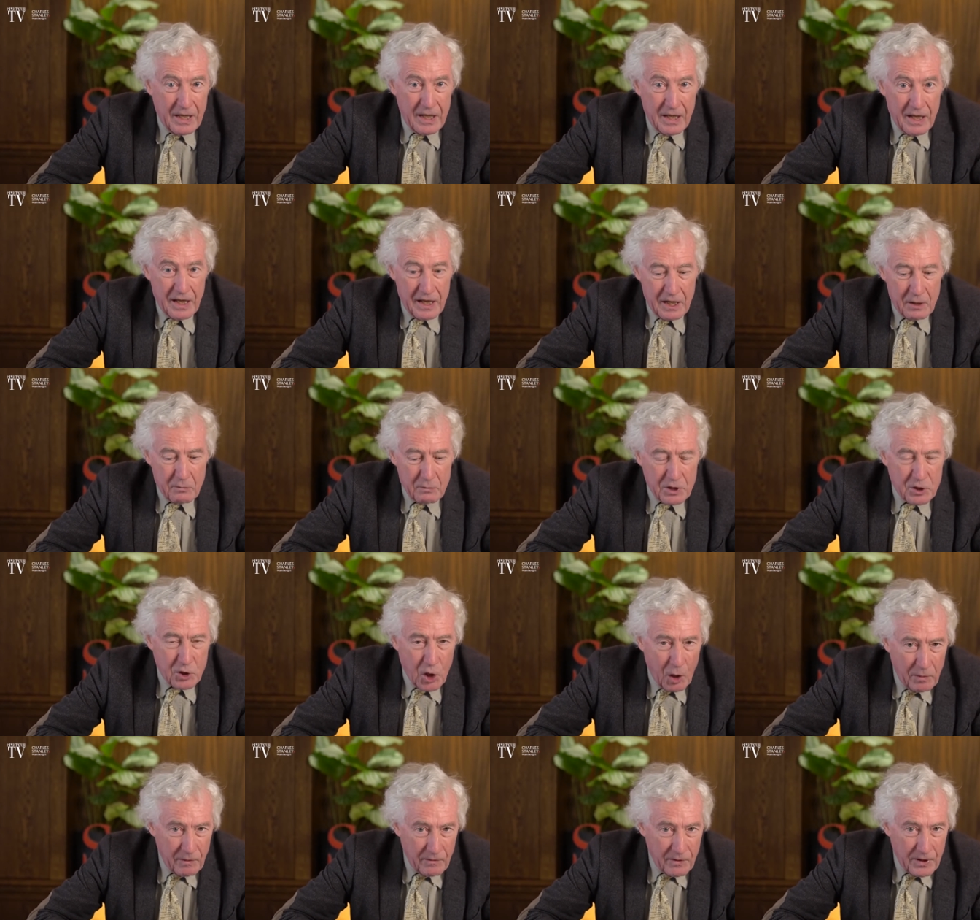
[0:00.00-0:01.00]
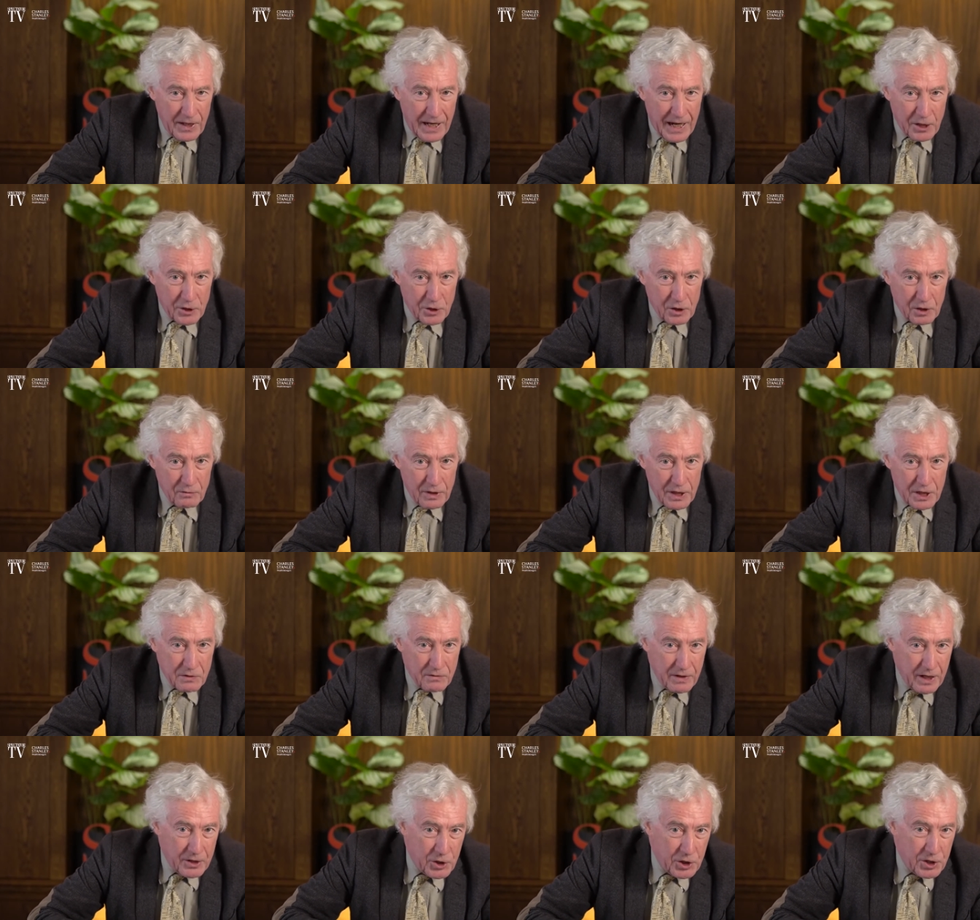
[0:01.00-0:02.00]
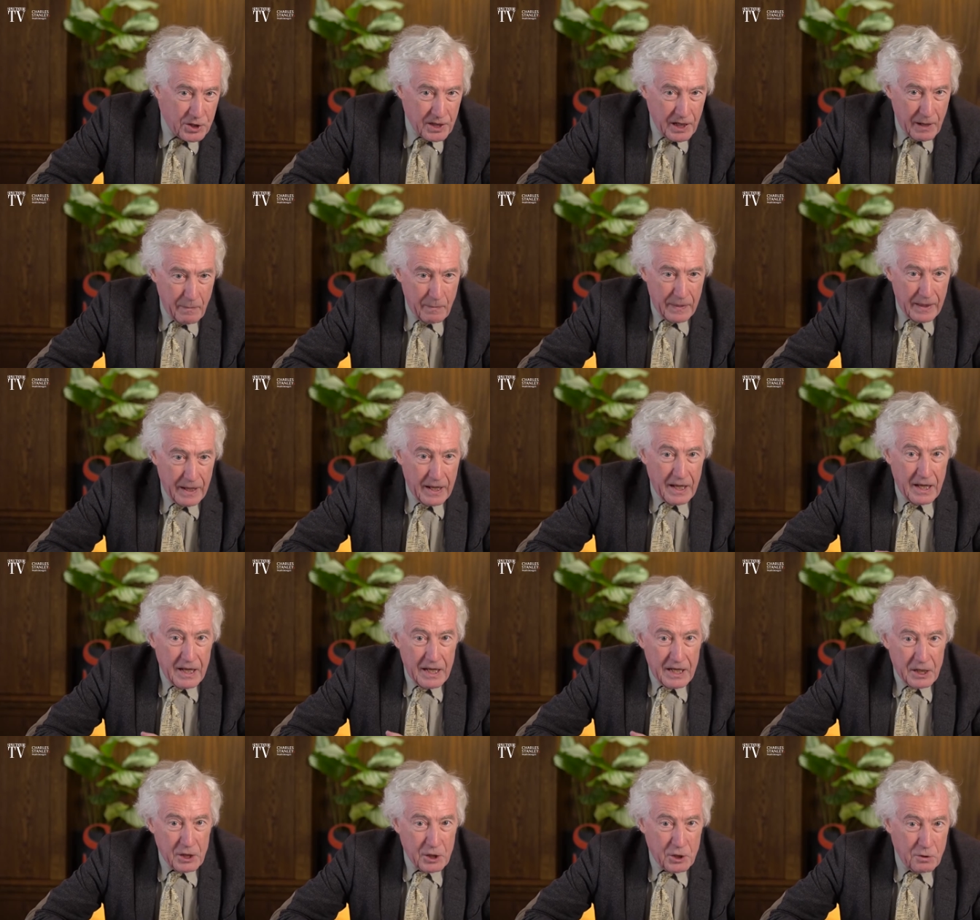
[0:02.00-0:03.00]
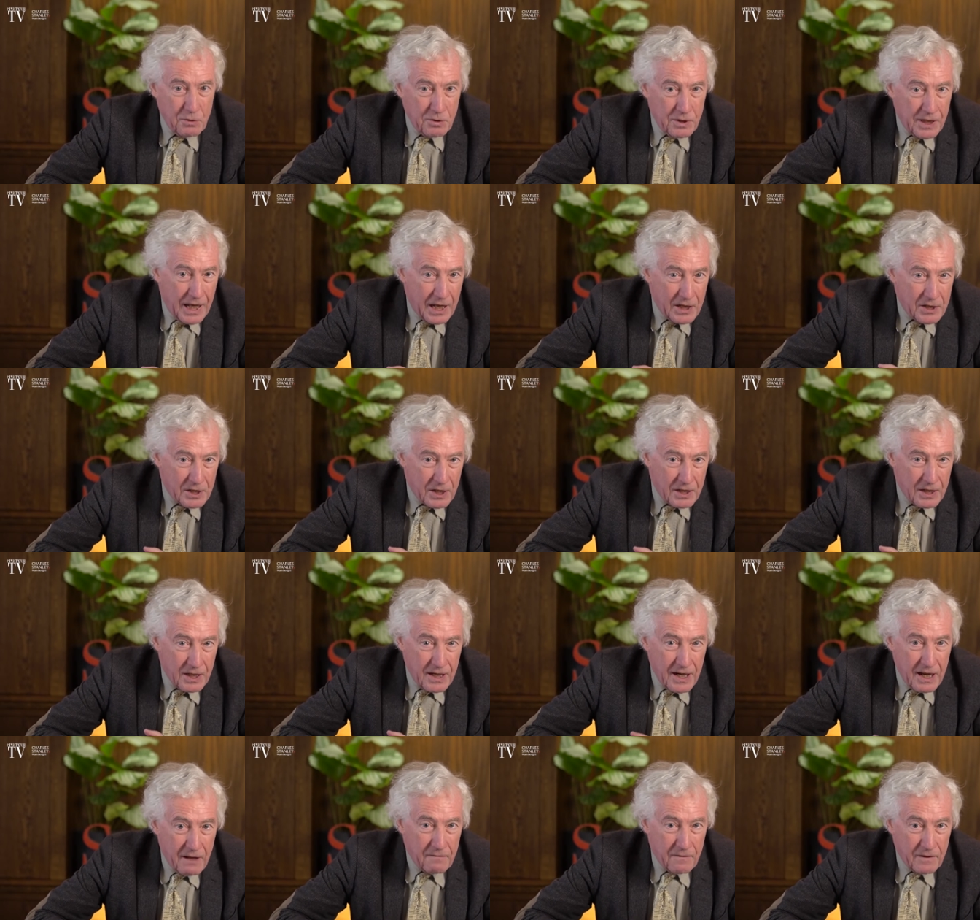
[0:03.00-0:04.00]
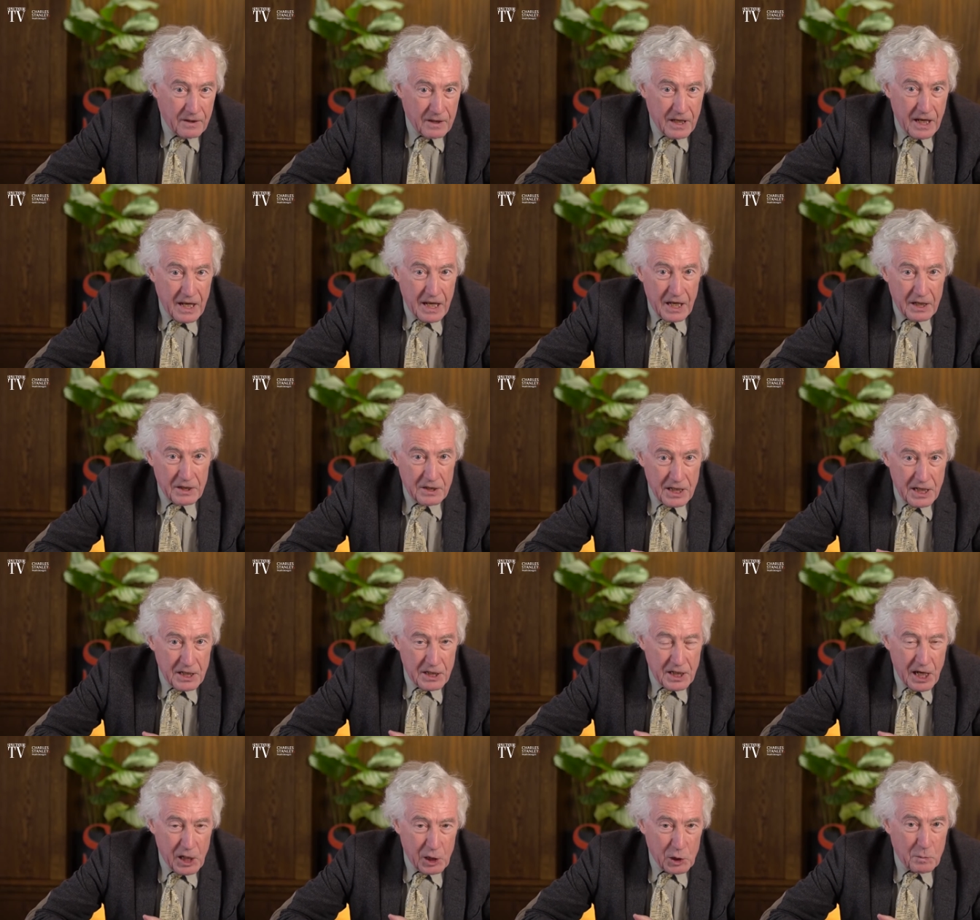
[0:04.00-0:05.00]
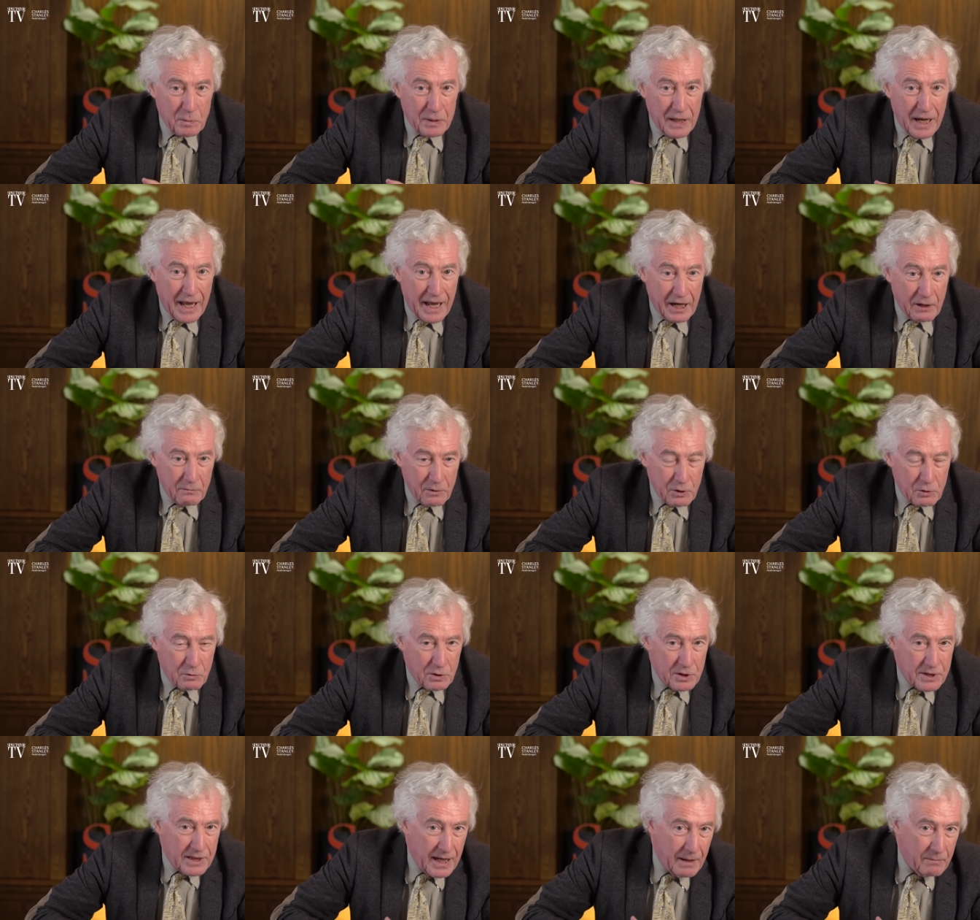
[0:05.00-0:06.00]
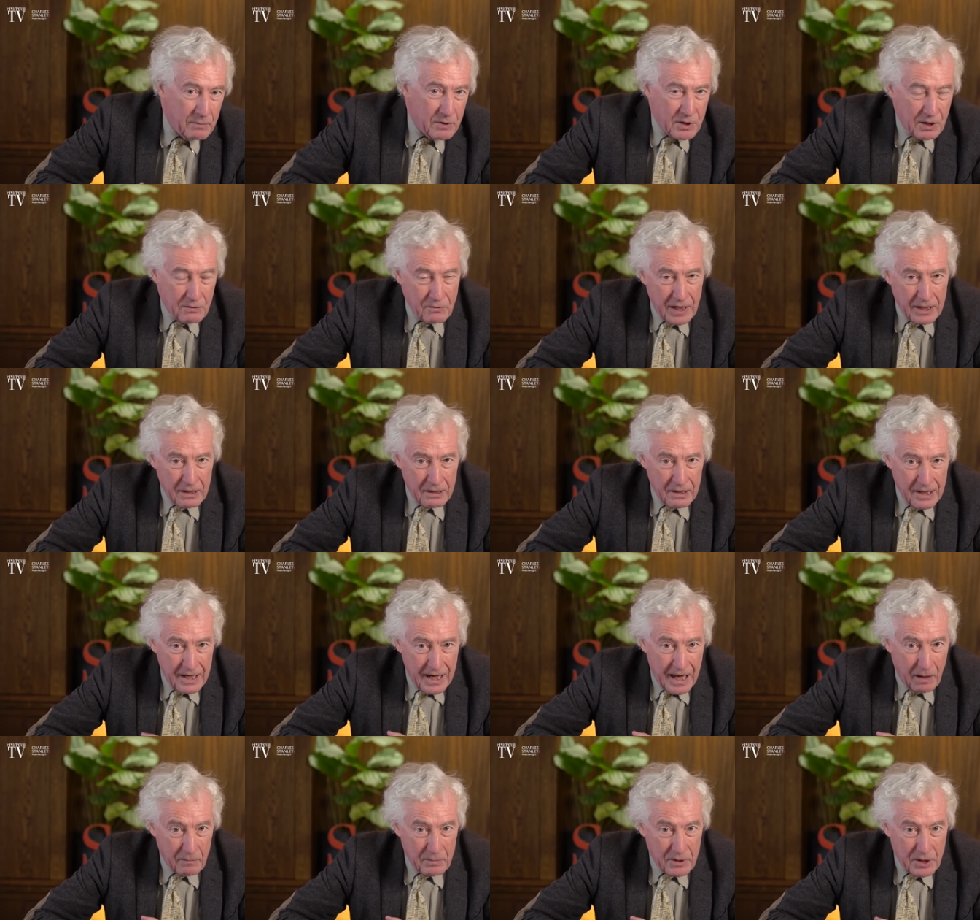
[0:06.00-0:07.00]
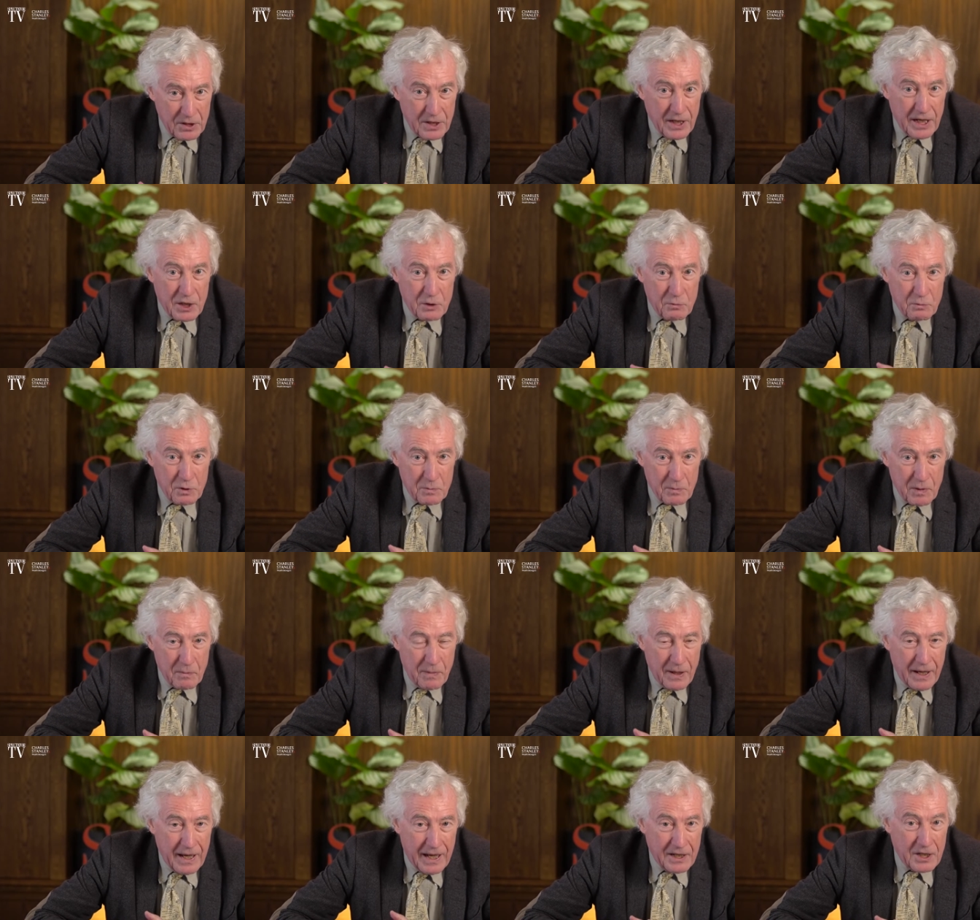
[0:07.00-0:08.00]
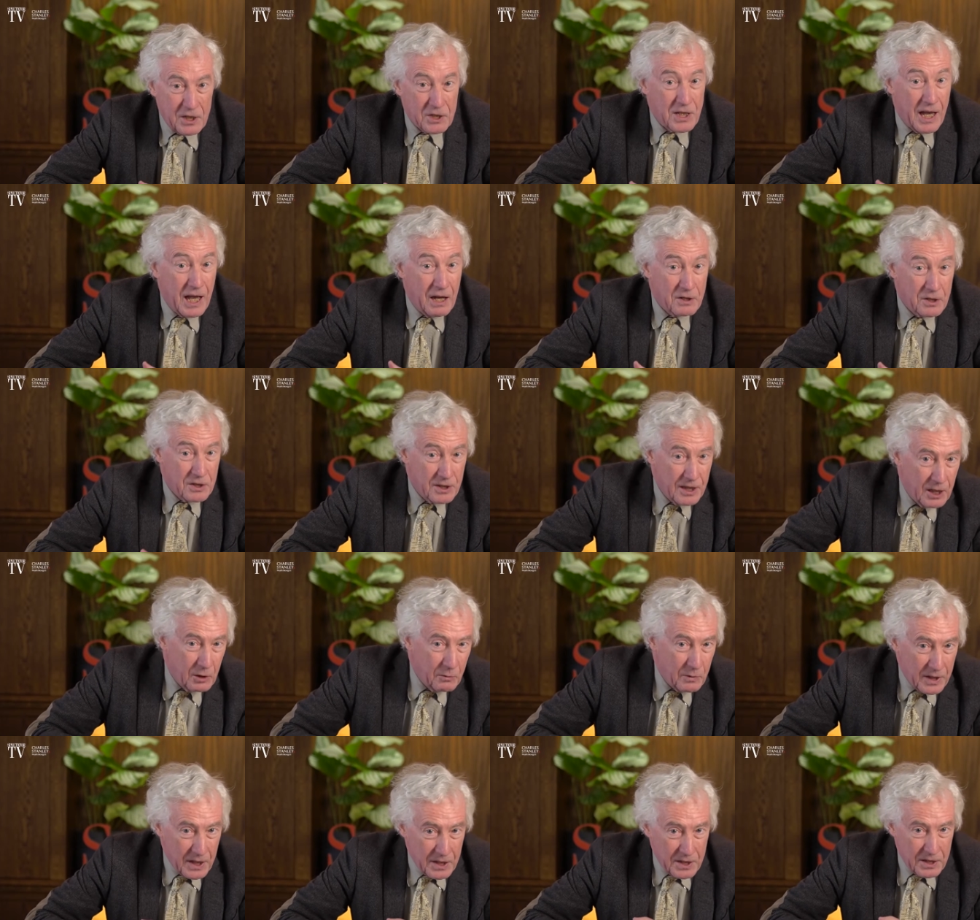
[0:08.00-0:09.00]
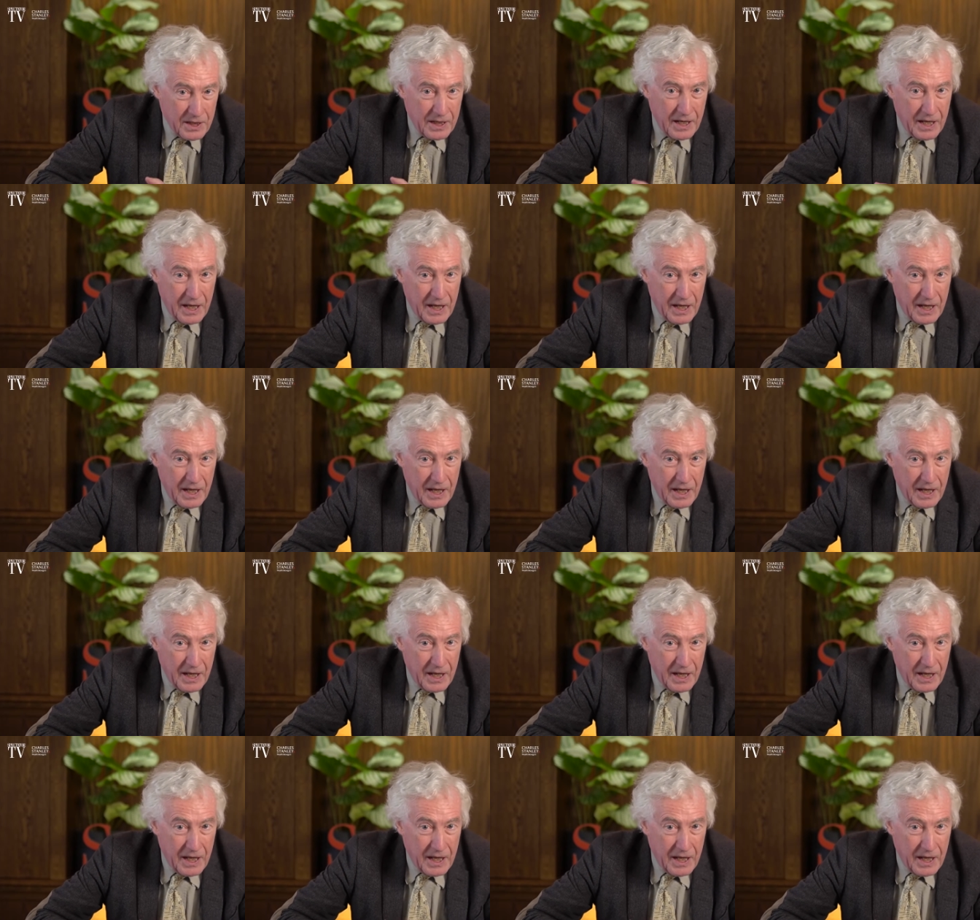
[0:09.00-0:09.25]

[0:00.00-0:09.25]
It was top of the National Risk Register. In 2011, a detailed plan, which was kept regularly up to date, was prepared as to how to deal with it.